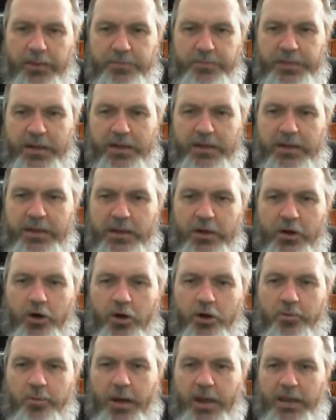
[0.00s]
sending
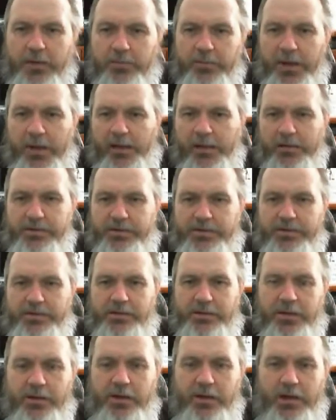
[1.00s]
her my
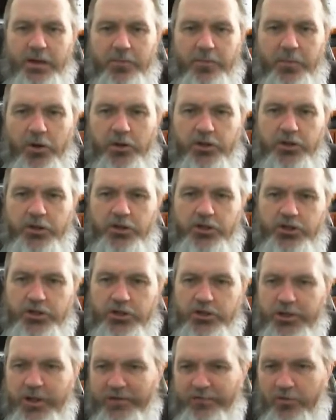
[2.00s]
emails, but
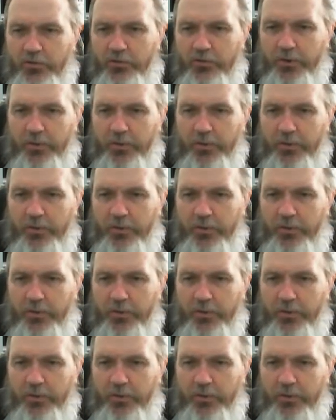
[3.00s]
she never